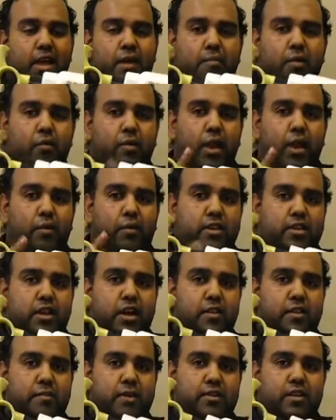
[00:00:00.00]
But what I want to
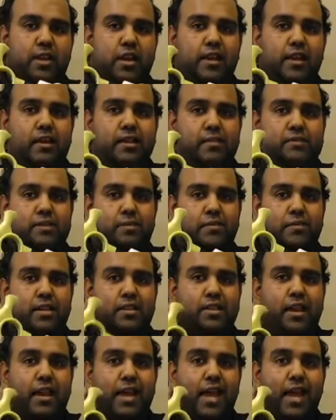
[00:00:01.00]
talk about today is something
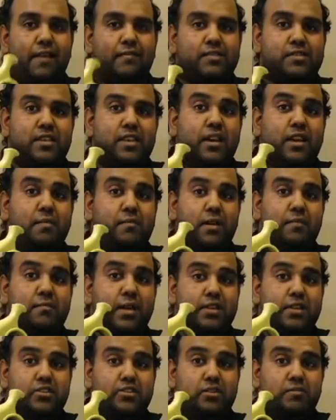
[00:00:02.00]
that I haven't seen anybody
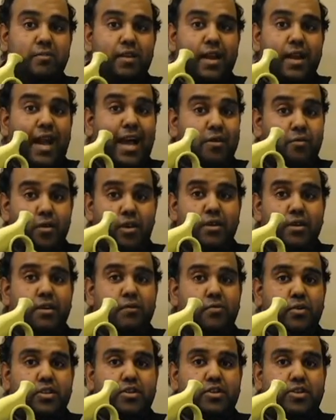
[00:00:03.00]
mention, but I really
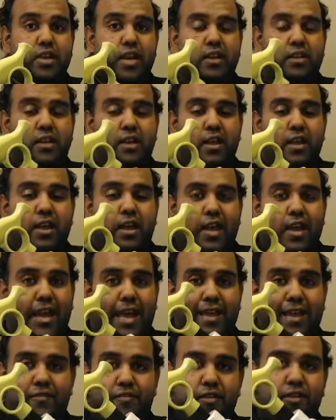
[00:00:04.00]
appreciate, and
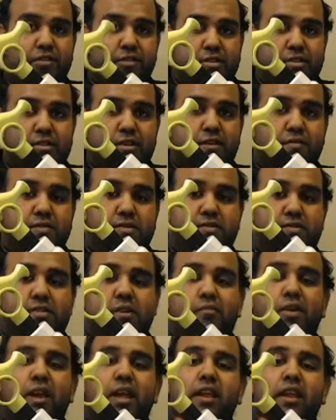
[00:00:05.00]
I feel deserves
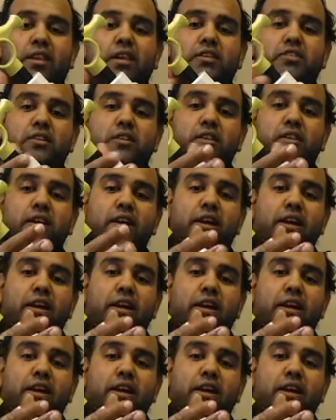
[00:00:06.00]
some recognition.